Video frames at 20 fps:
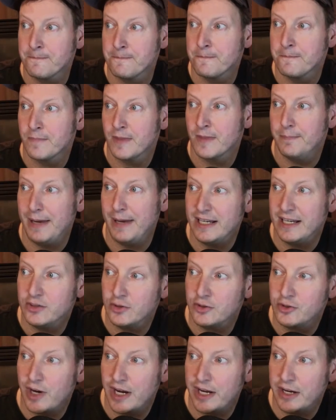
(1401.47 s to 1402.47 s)
Panzer
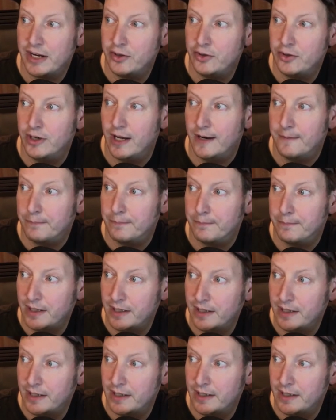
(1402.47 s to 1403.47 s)
Dragoon Unplugged.
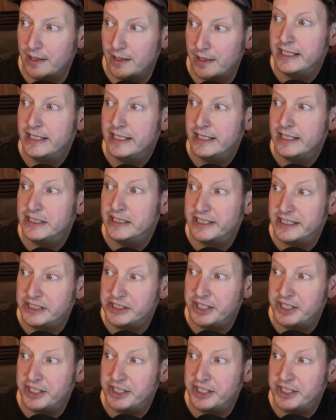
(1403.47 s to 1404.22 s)
Shinji